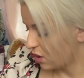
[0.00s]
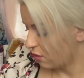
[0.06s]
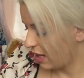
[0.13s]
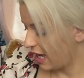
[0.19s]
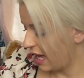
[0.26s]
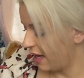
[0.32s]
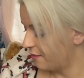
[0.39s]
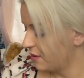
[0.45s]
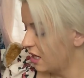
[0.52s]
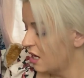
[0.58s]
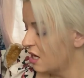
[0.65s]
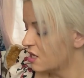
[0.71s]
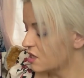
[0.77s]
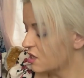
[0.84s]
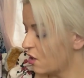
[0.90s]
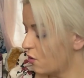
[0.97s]
Okay,
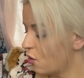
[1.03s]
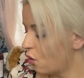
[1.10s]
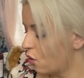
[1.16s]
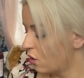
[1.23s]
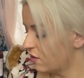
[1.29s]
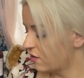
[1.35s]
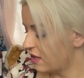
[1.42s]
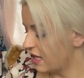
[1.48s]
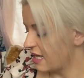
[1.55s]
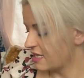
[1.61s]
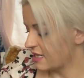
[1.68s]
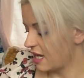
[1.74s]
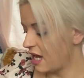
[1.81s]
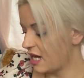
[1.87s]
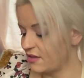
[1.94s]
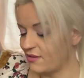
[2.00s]
so all of these
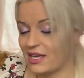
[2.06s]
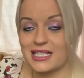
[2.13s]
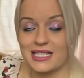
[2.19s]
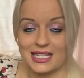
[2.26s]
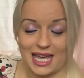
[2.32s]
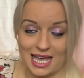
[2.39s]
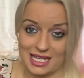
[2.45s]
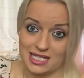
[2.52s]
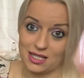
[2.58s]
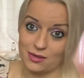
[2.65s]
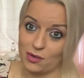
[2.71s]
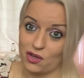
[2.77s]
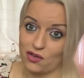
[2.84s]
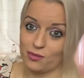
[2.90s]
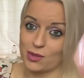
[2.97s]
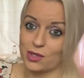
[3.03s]
are kind of indicating
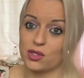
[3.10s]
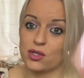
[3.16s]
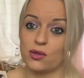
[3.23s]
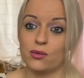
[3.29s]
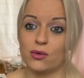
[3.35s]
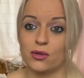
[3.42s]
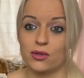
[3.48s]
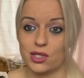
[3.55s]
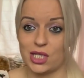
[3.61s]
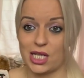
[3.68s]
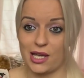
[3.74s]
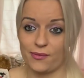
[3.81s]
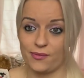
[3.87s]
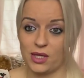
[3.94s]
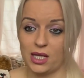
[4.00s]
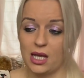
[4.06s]
movement towards
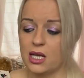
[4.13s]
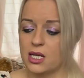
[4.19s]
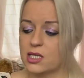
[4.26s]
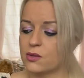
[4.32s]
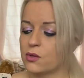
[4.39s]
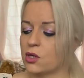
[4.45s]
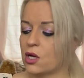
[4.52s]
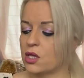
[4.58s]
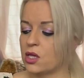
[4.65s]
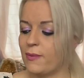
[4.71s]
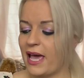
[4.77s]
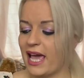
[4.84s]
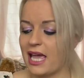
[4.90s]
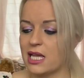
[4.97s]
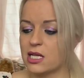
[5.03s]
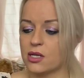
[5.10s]
you. So we've got the
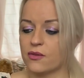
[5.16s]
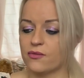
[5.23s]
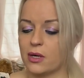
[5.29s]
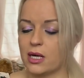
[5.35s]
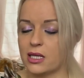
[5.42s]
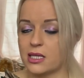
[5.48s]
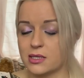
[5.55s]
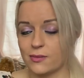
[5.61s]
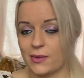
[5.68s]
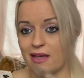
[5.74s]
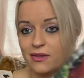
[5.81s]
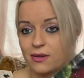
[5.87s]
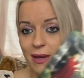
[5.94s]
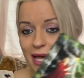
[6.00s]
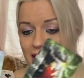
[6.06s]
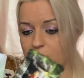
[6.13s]
Page of Wands, we
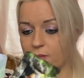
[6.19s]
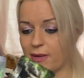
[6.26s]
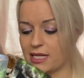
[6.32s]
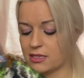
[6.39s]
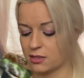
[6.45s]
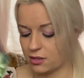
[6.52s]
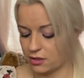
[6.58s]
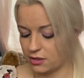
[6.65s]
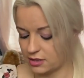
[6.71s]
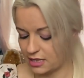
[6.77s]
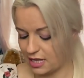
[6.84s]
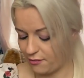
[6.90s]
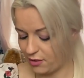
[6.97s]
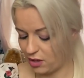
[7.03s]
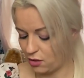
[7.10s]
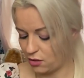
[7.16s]
have the Page of Pentacles,
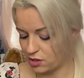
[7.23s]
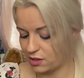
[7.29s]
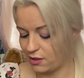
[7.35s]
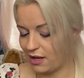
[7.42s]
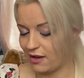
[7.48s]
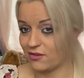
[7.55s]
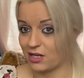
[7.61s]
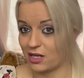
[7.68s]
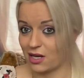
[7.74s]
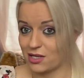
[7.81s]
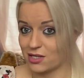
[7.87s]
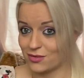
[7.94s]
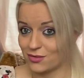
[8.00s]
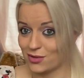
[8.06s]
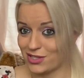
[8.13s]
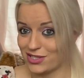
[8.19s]
and we also have the
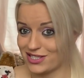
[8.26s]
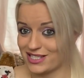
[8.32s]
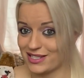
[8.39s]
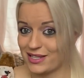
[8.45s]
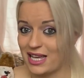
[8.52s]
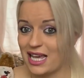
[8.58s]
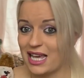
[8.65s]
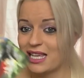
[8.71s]
Knight of Wands.